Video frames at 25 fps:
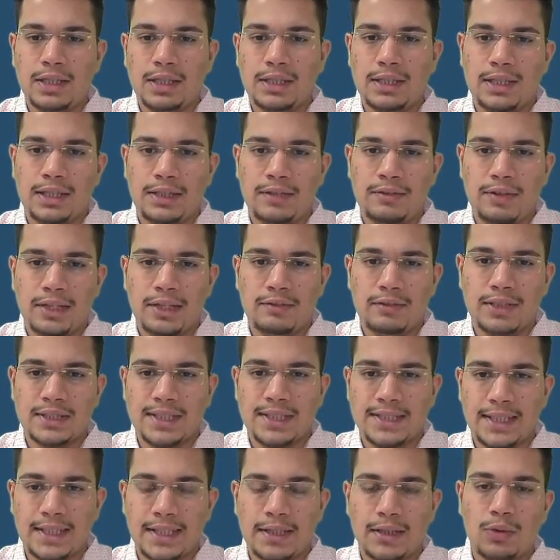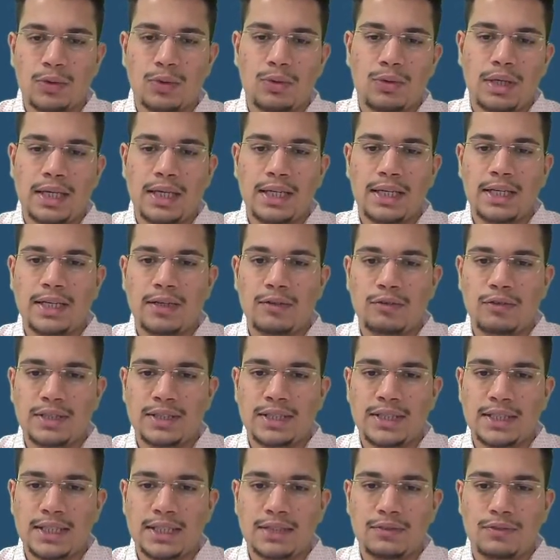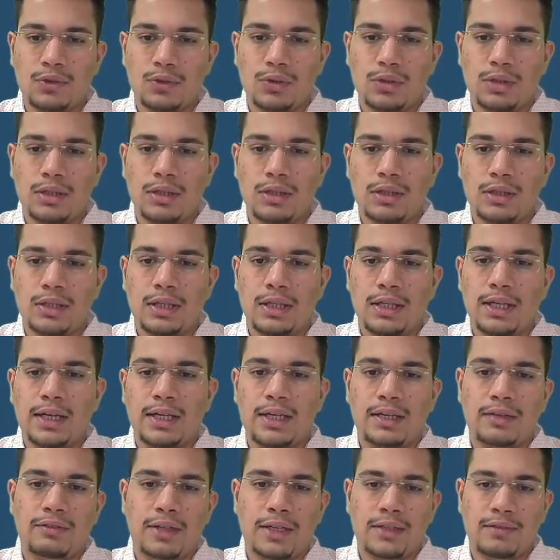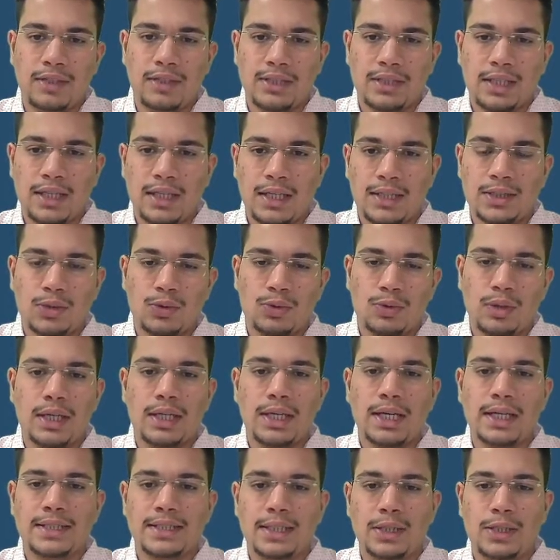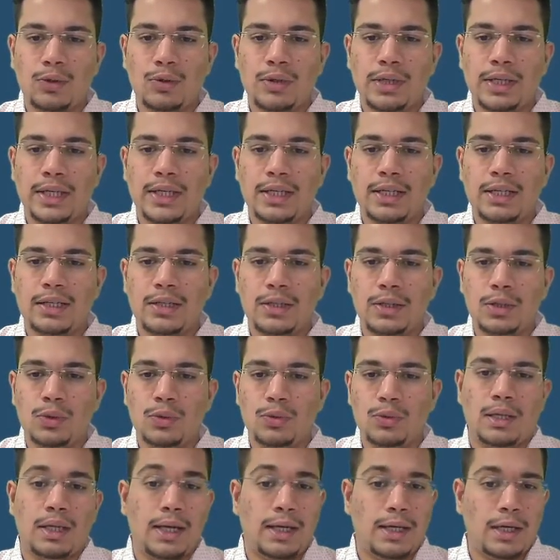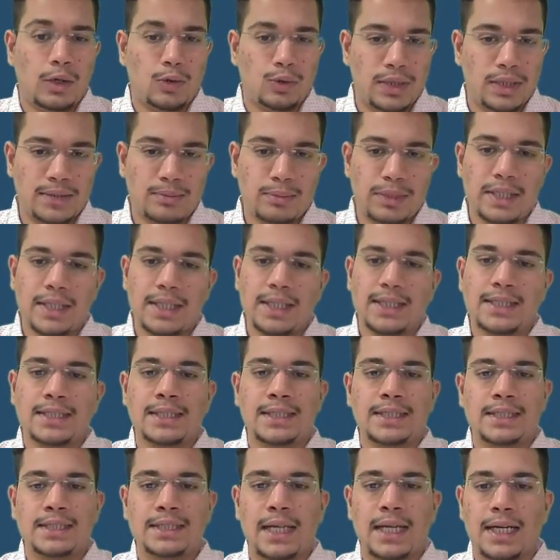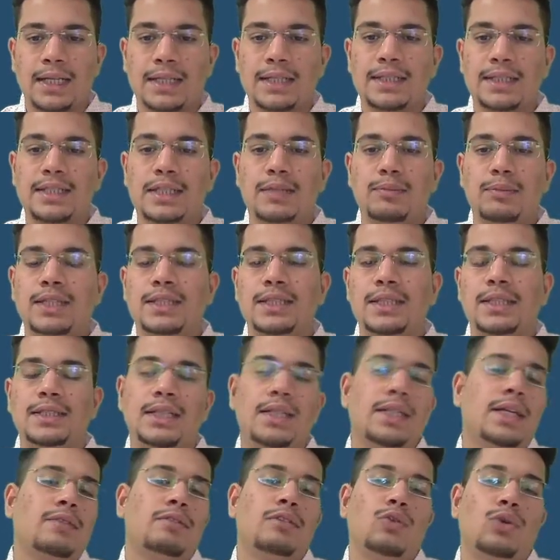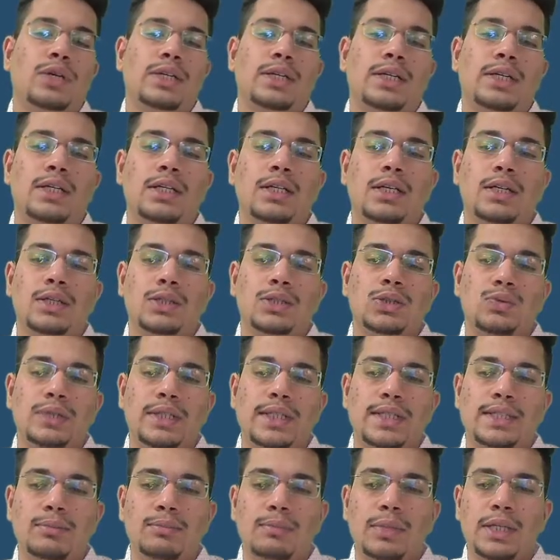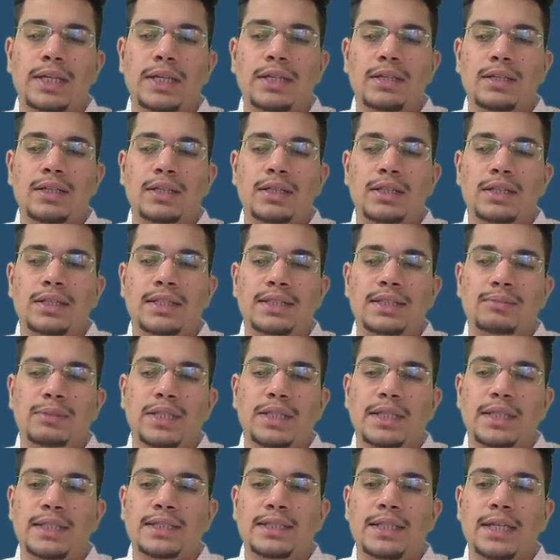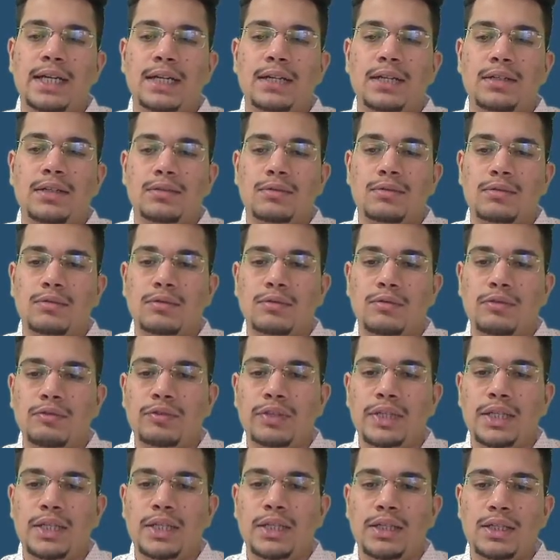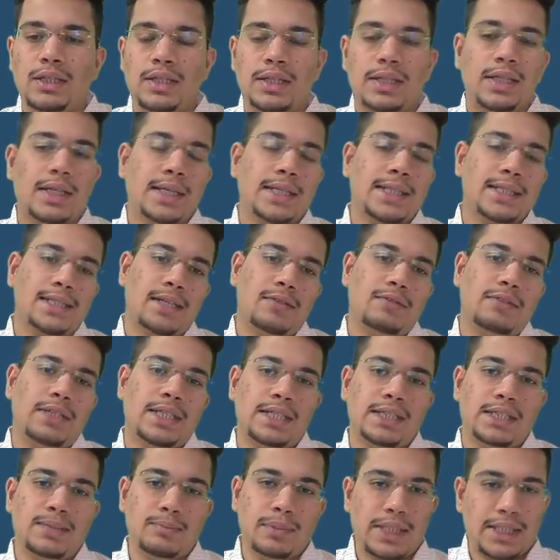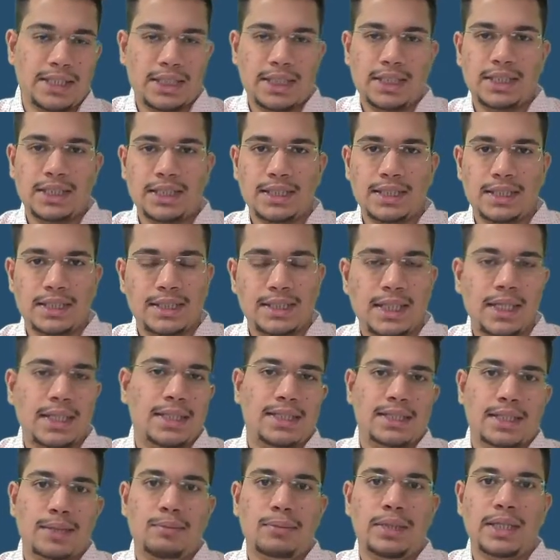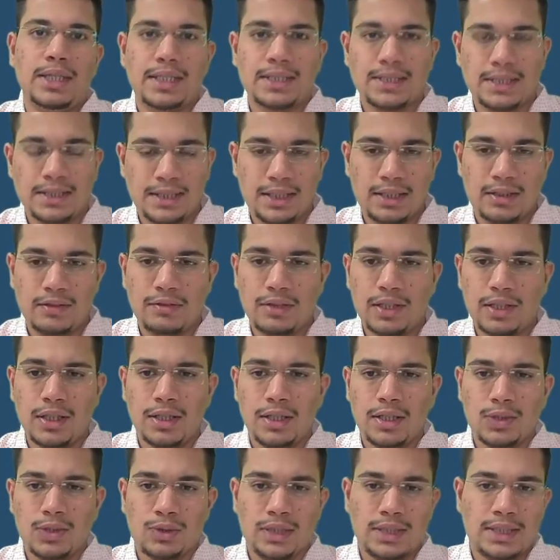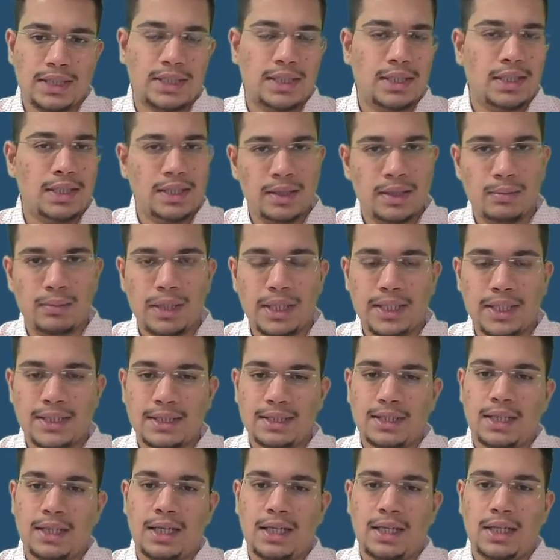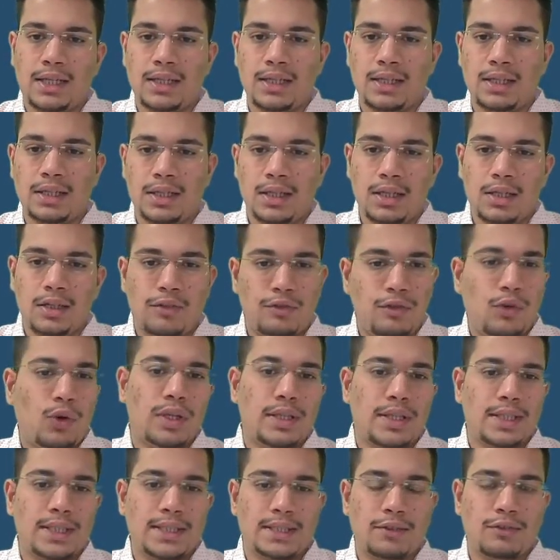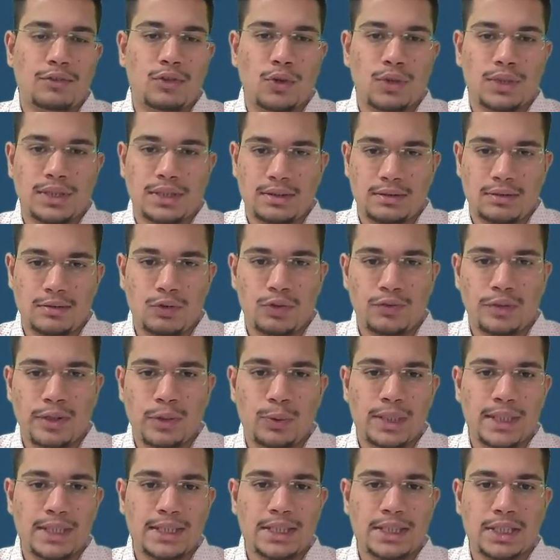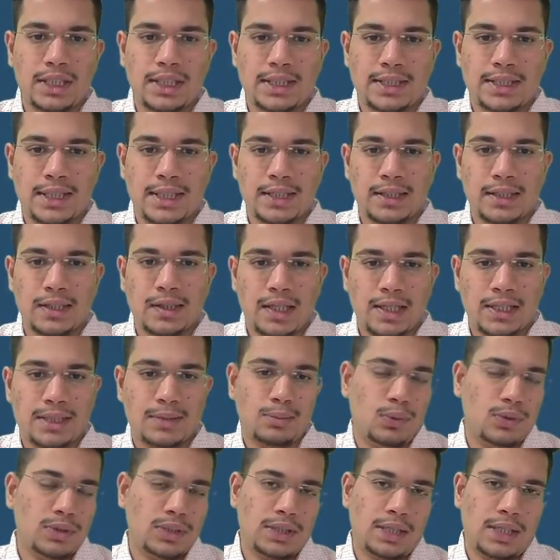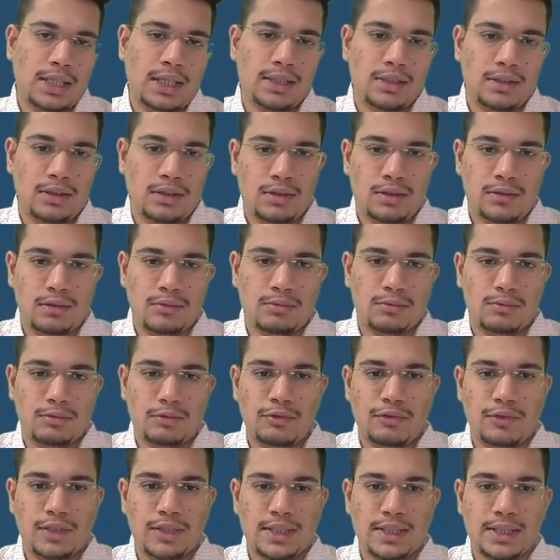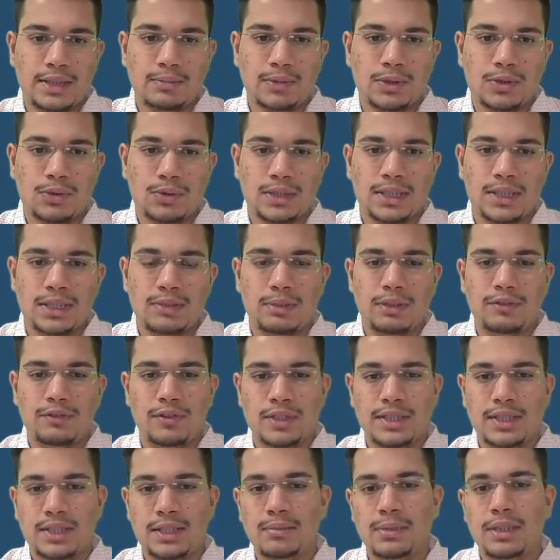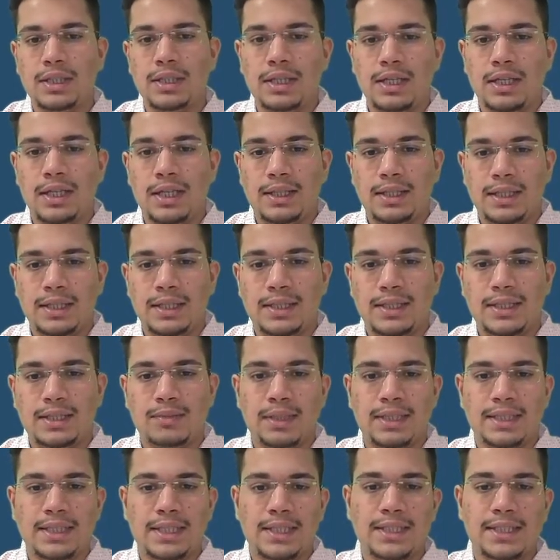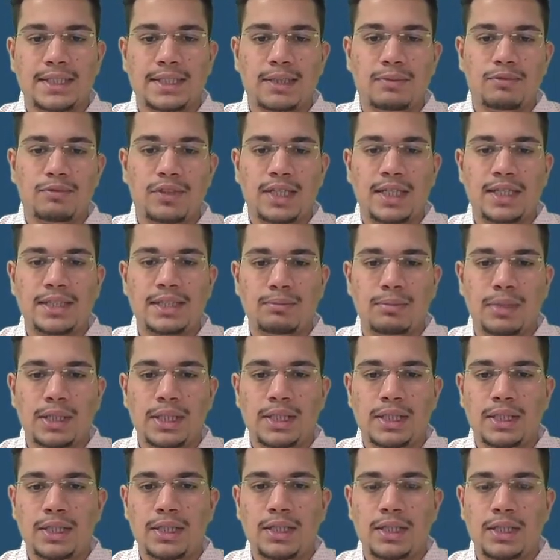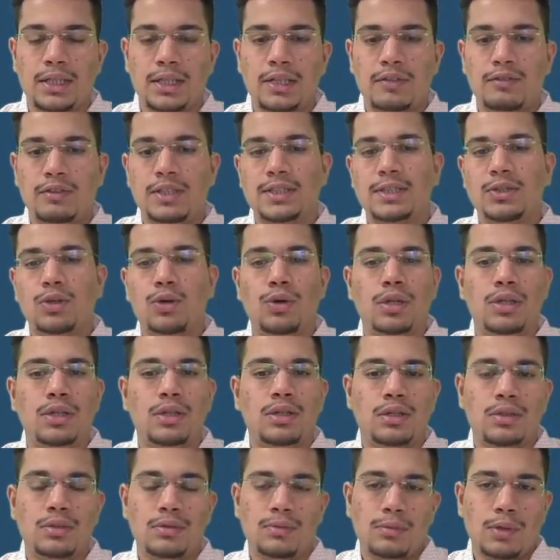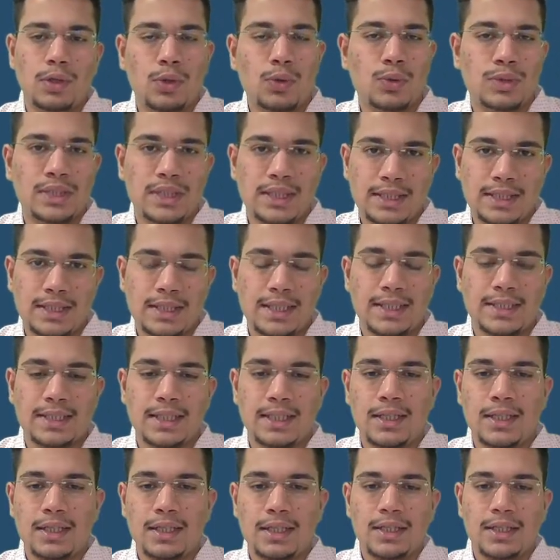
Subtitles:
Then if I reverse the second row, I'll get 1, 6, 4. And if I reverse the last row, I'll get 0, 8, 2. And now this matrix is exactly the same as the result that we wanted. So we can simply return this matrix, and we realize that we can make changes inside the same matrix itself. So this is done in place, and for this, of course, what we're doing essentially is taking the transpose at the first step. So this is my first step, and then this is my second step, where I simply reverse all the rows in this case.